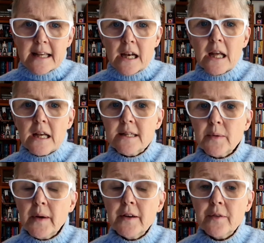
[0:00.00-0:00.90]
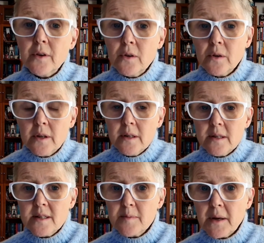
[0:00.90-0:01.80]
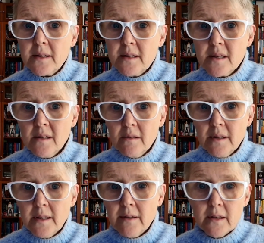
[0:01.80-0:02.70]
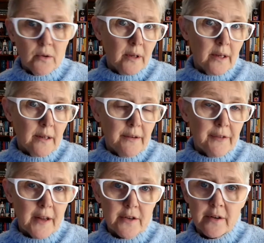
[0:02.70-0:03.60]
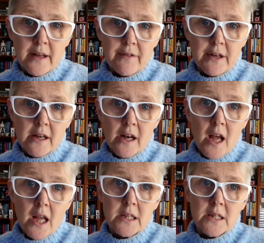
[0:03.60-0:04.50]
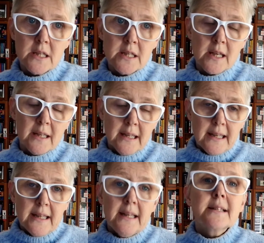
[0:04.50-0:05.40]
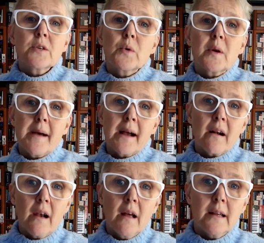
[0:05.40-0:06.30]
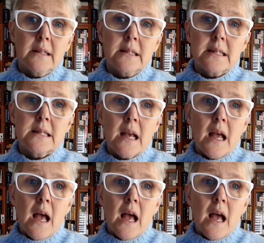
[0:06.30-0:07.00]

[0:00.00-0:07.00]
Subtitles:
the clients away from the lawyers, but is a lawyer if they don't have any clients? Let's talk about clients.